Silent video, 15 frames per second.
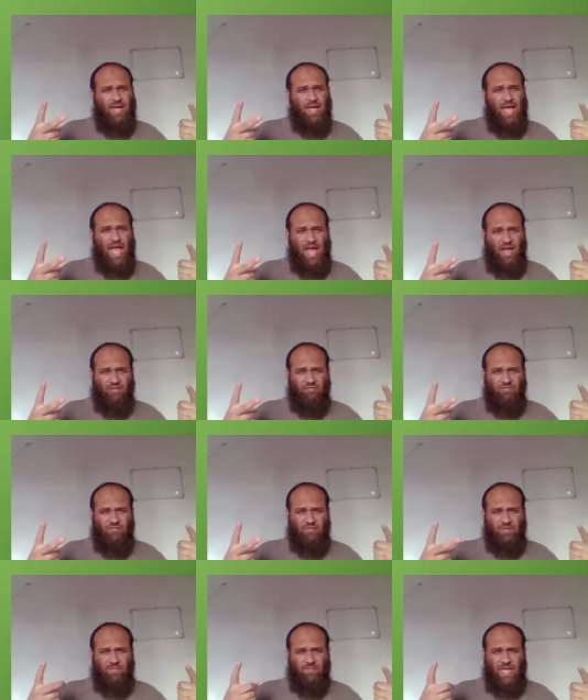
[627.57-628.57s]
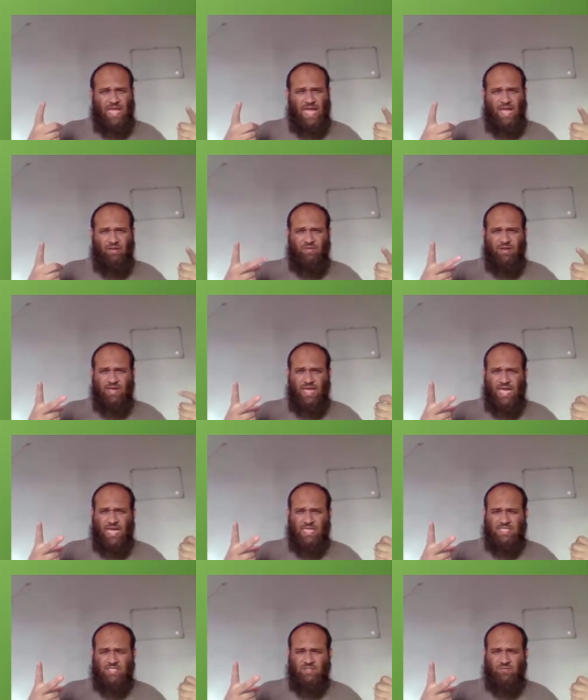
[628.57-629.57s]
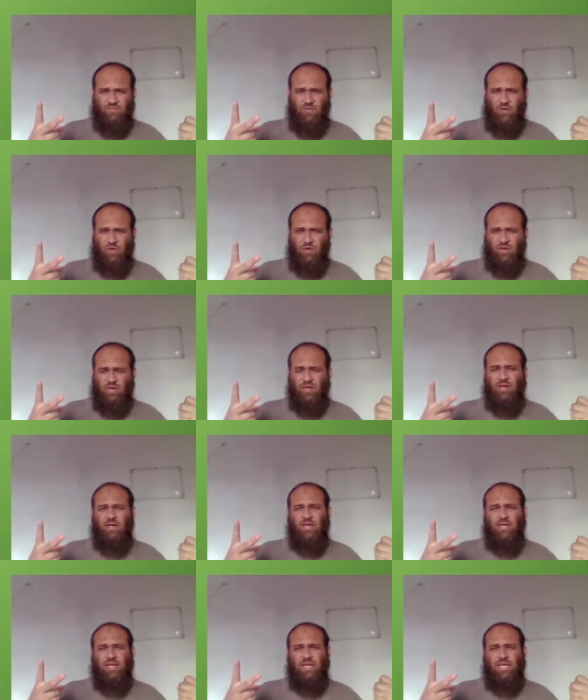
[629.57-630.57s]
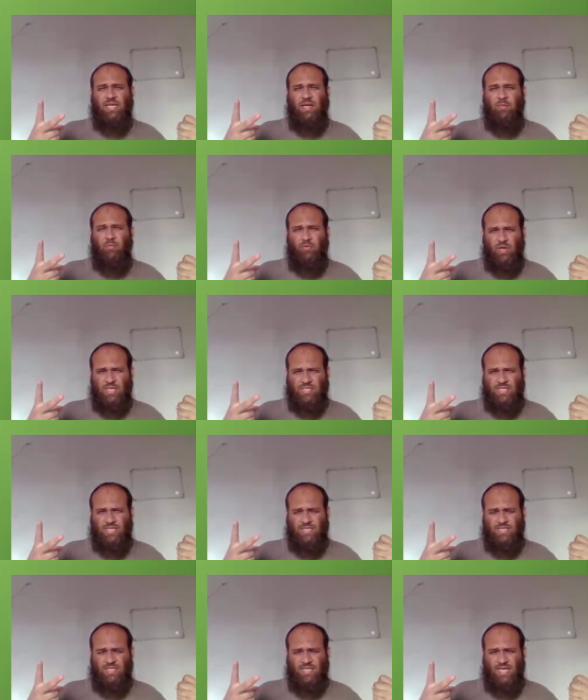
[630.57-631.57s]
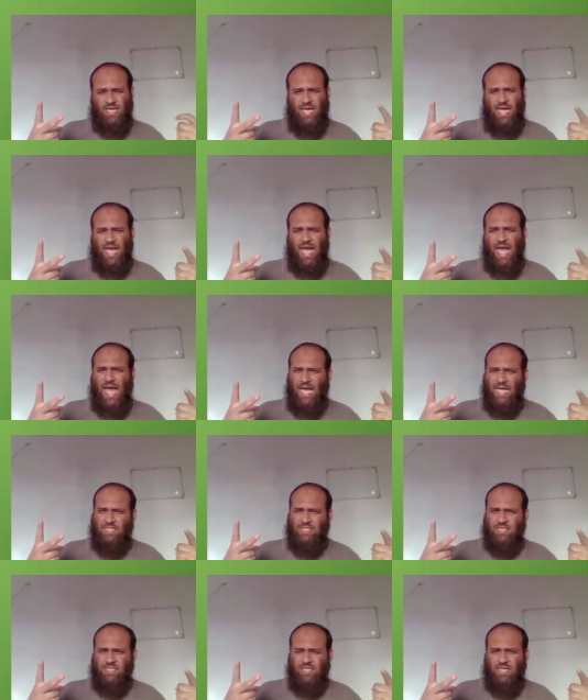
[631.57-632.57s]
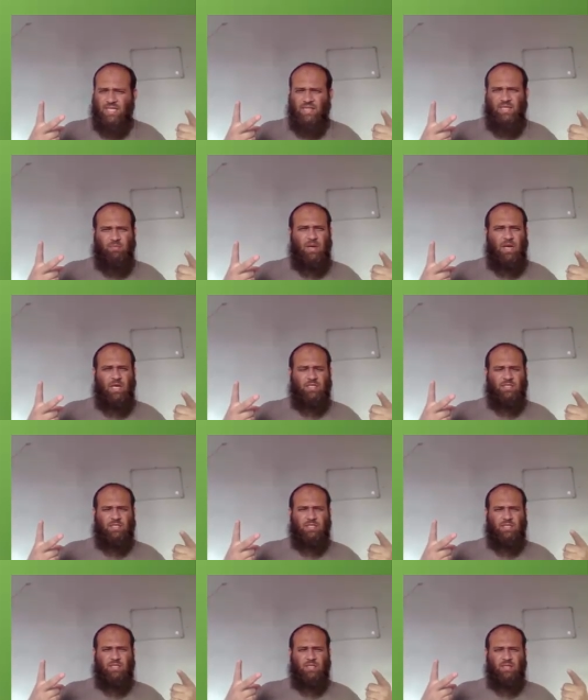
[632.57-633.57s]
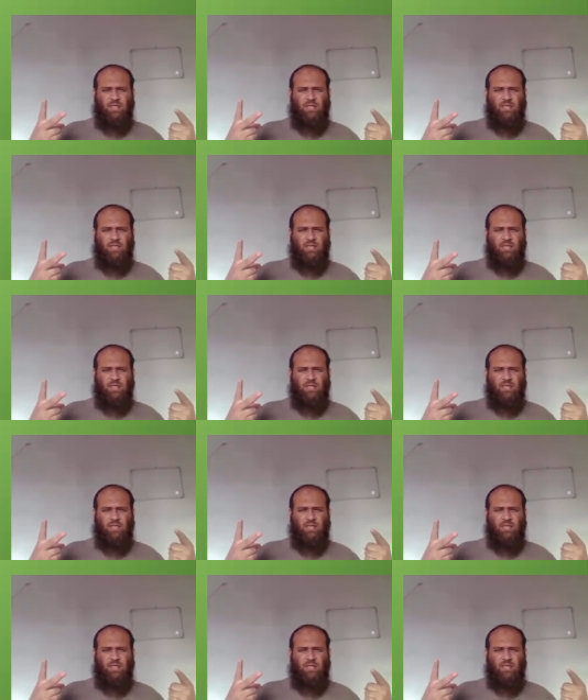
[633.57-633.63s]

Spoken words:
have. Have and has for present. Had in the past.